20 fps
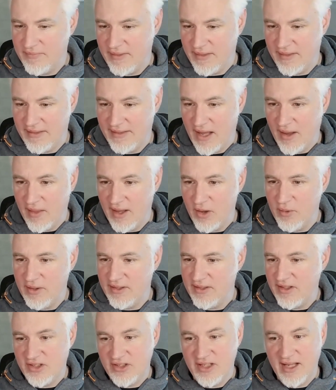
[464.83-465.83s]
Now I
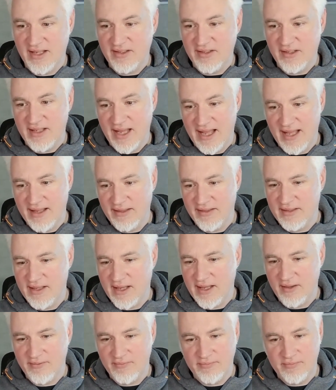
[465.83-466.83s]
wanted to change the
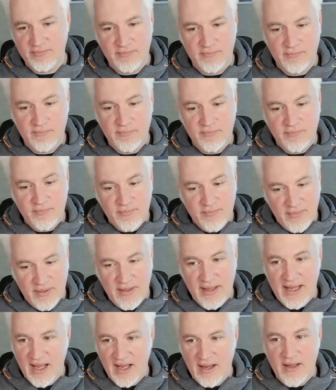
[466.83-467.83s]
hairstyle.
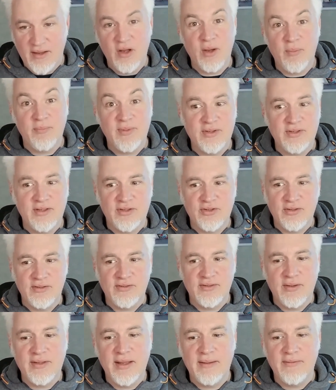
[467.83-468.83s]
Yeah, compositions
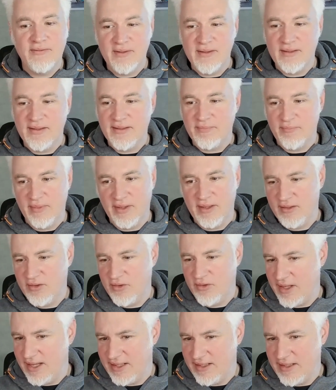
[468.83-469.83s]
are definitely being
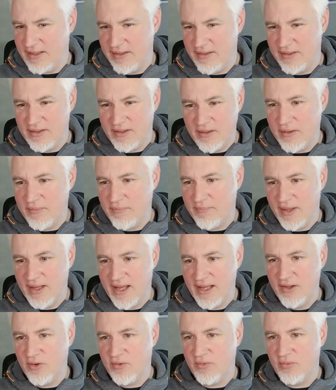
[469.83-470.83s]
created, but
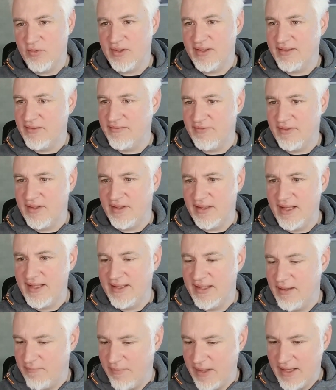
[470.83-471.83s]
I don't really feel like
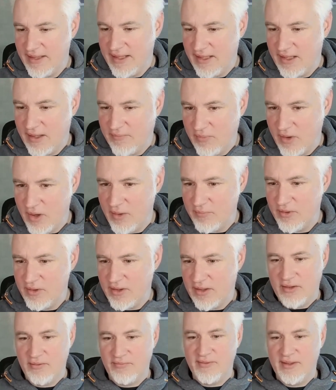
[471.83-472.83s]
I'm making a proper
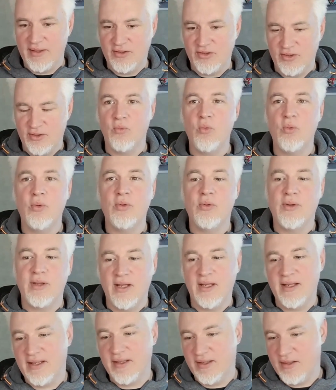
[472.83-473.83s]
intervention or
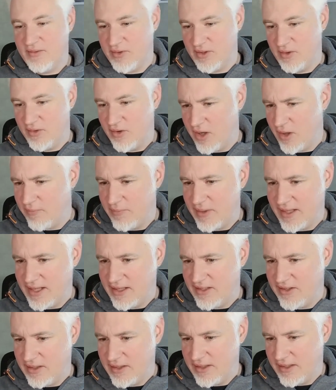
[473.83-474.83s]
creating a real
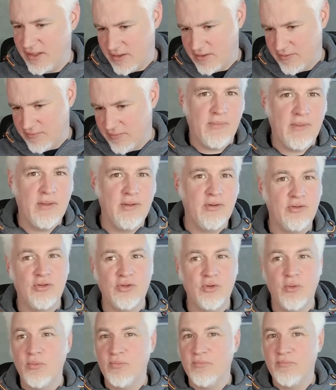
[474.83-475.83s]
combination here.
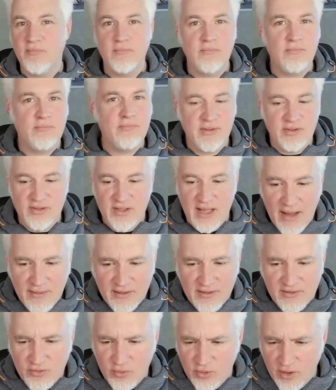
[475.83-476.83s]
So the chat
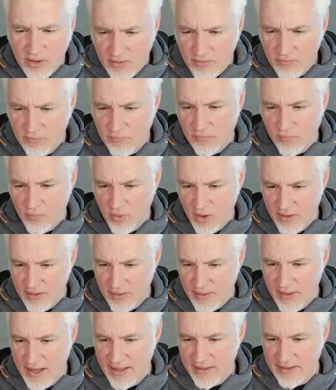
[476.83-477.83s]
is doing what
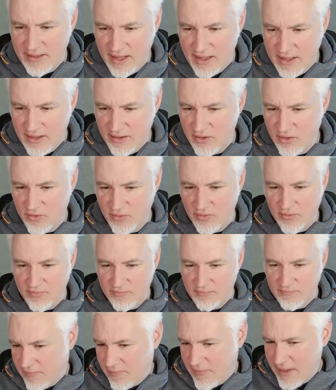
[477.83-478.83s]
I tell it to.
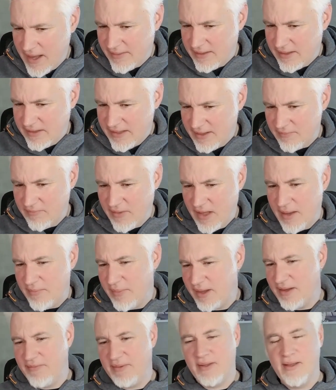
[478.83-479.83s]
At the same time,
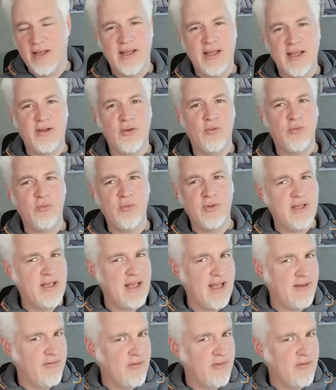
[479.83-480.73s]
I feel like I don't really have